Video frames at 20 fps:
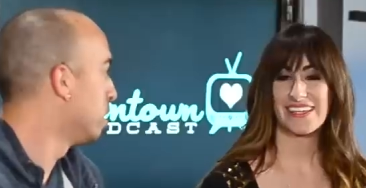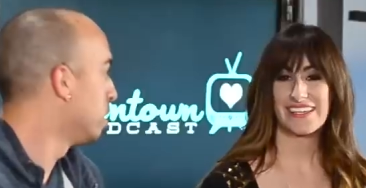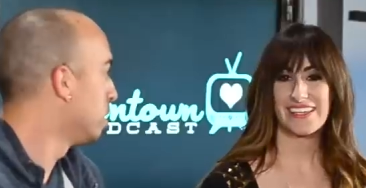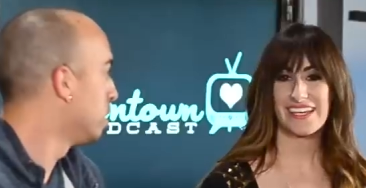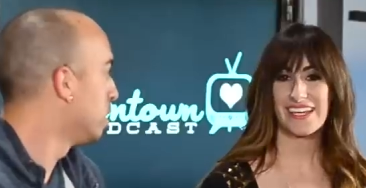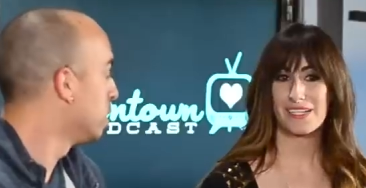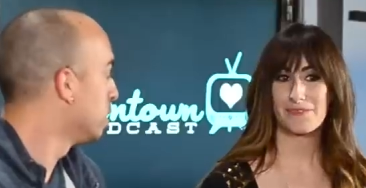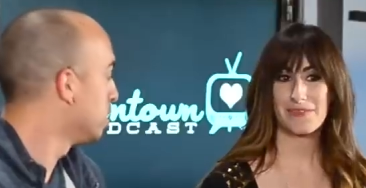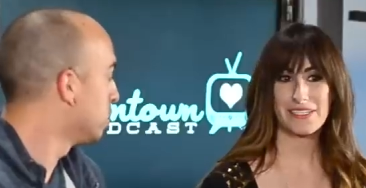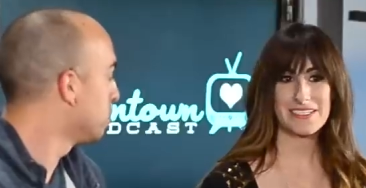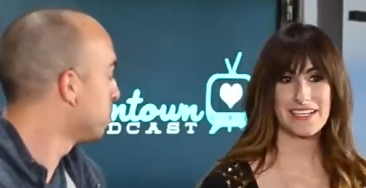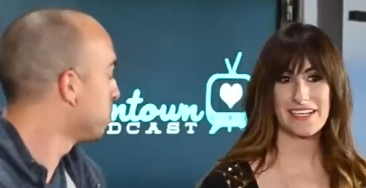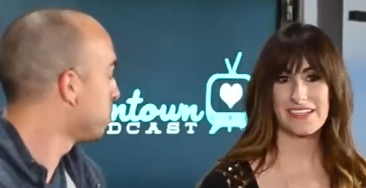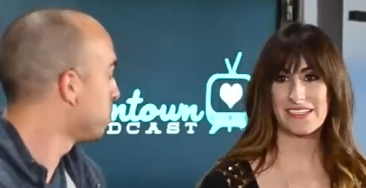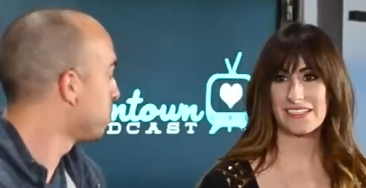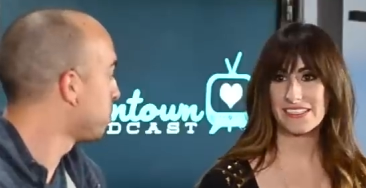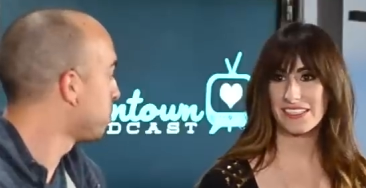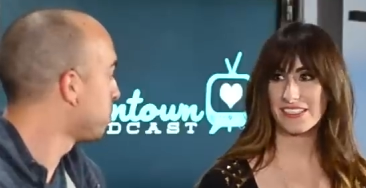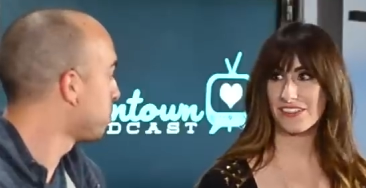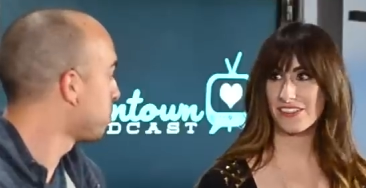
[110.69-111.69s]
Speaker 1: Yeah, I'm excited
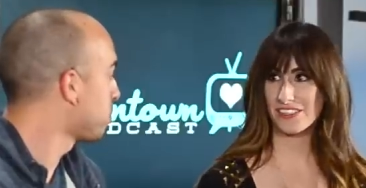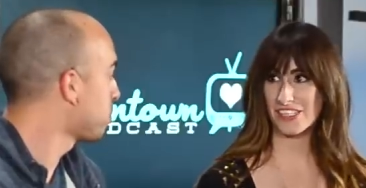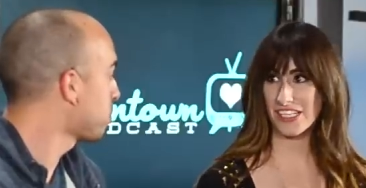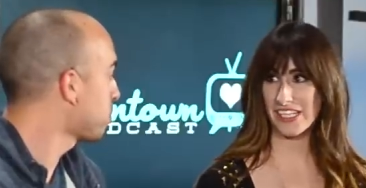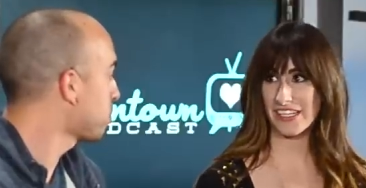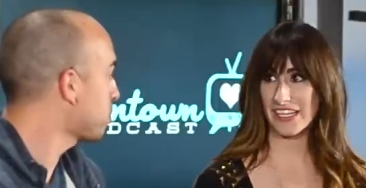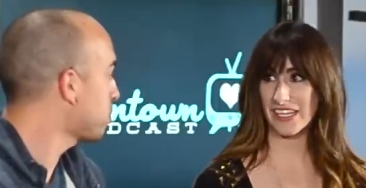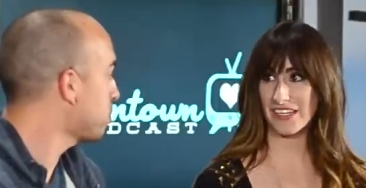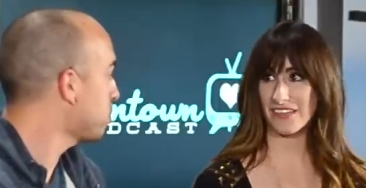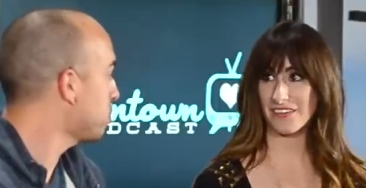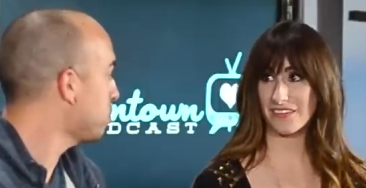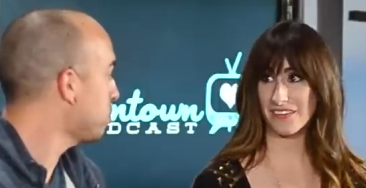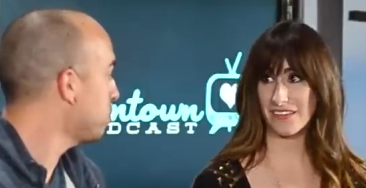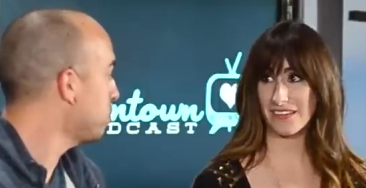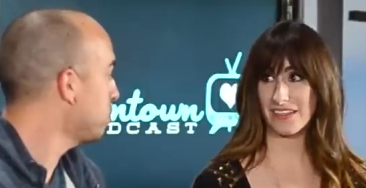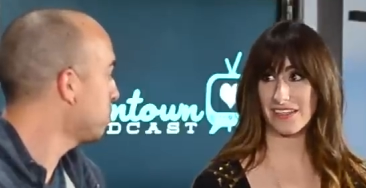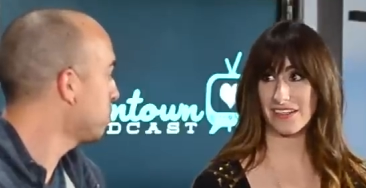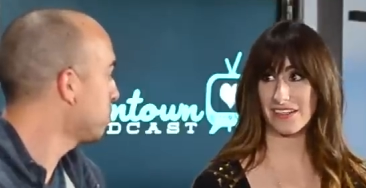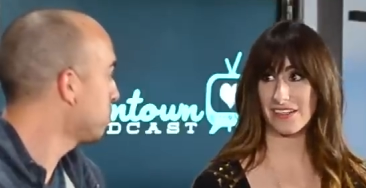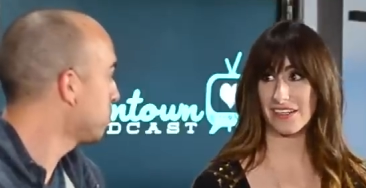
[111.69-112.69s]
to go check out
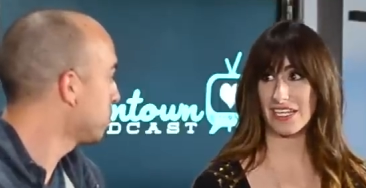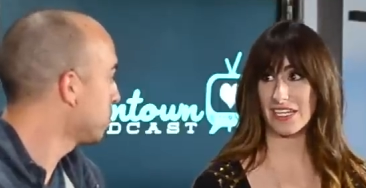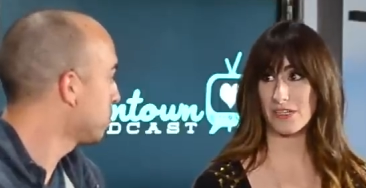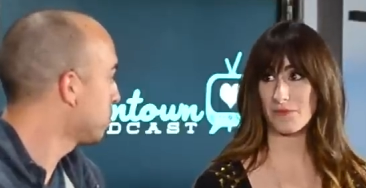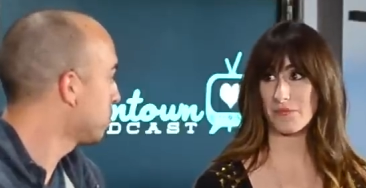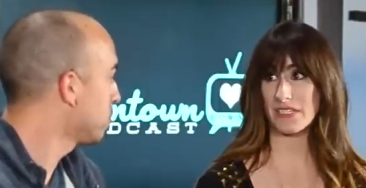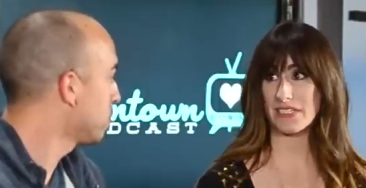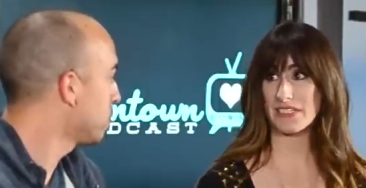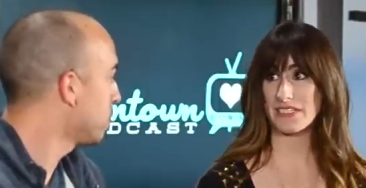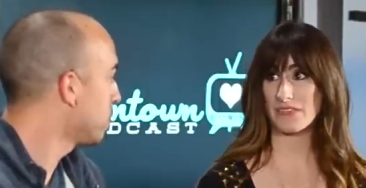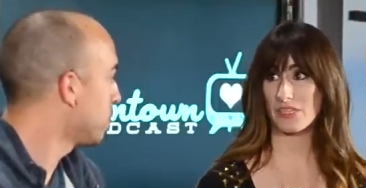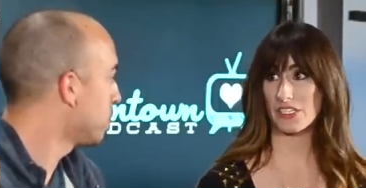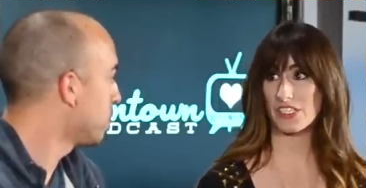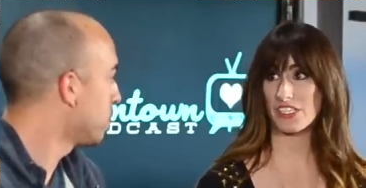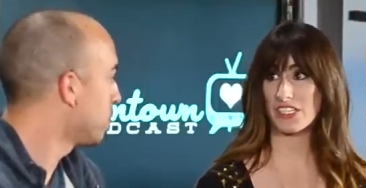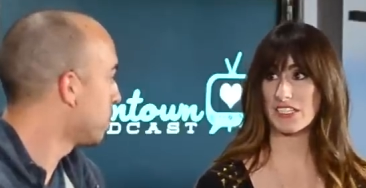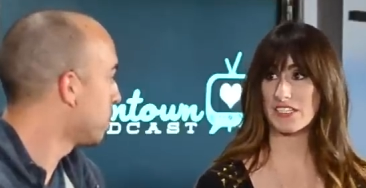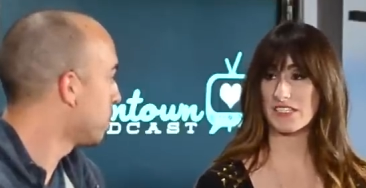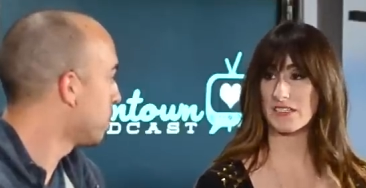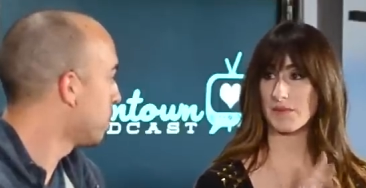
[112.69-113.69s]
their campus, which
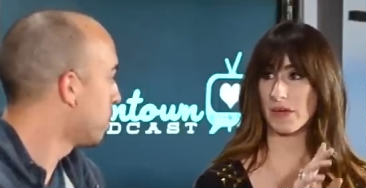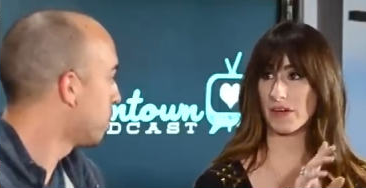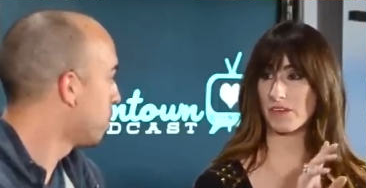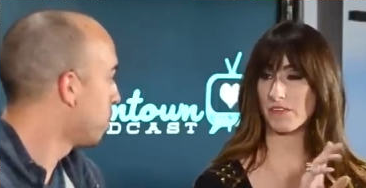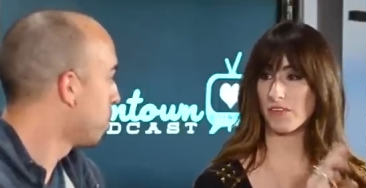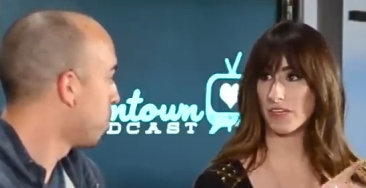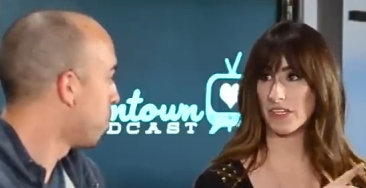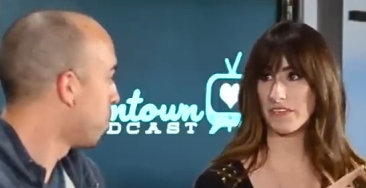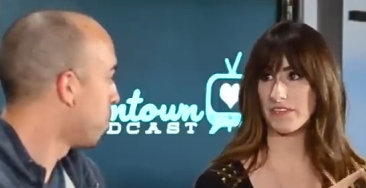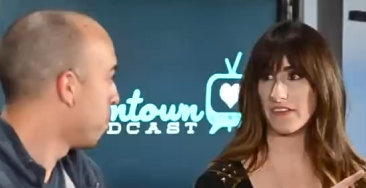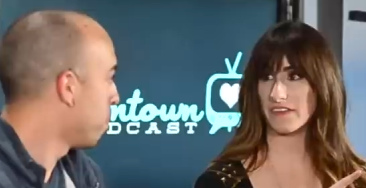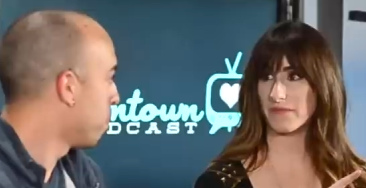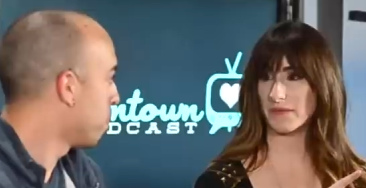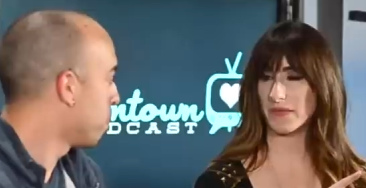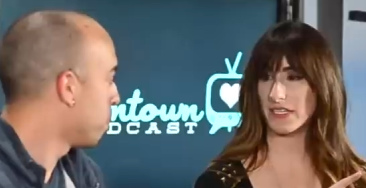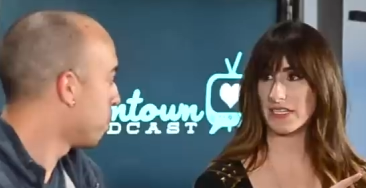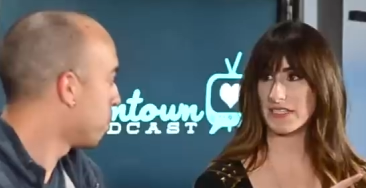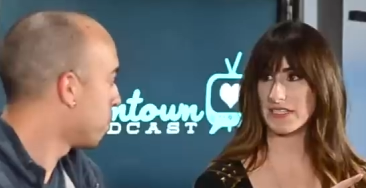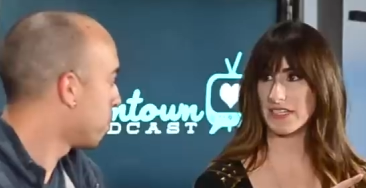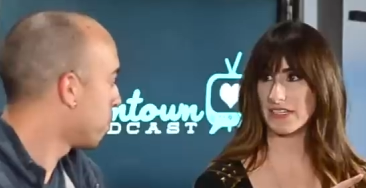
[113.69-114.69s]
is about 45
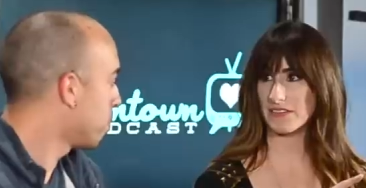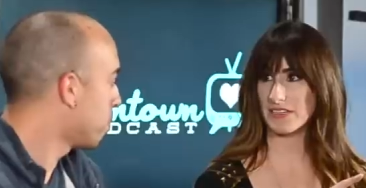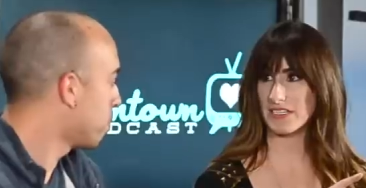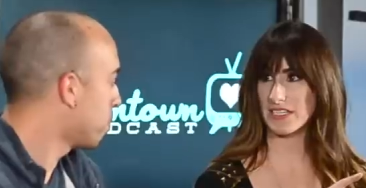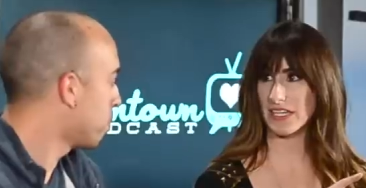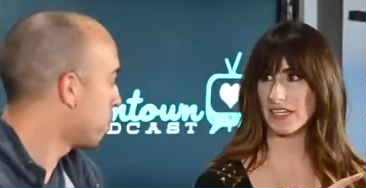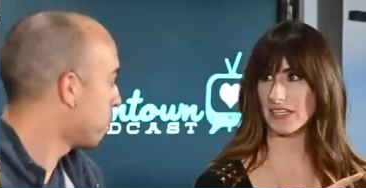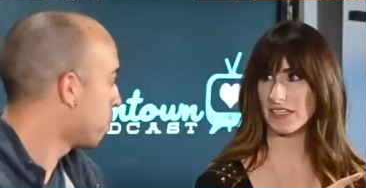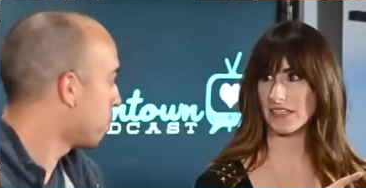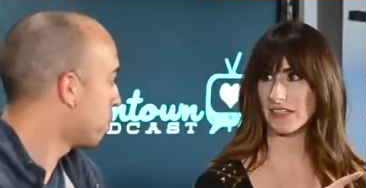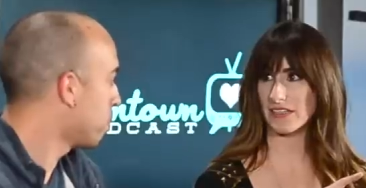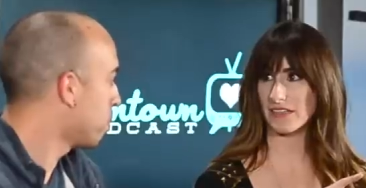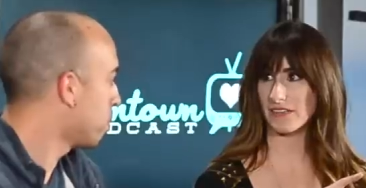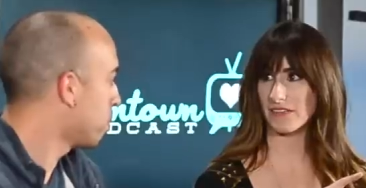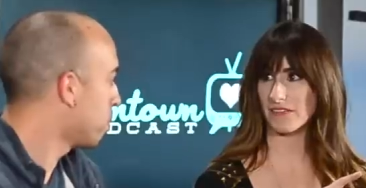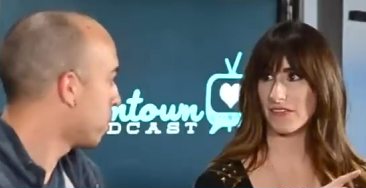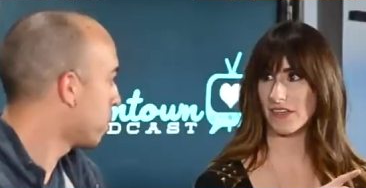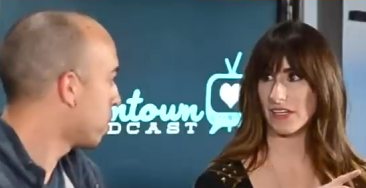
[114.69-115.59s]
minutes outside of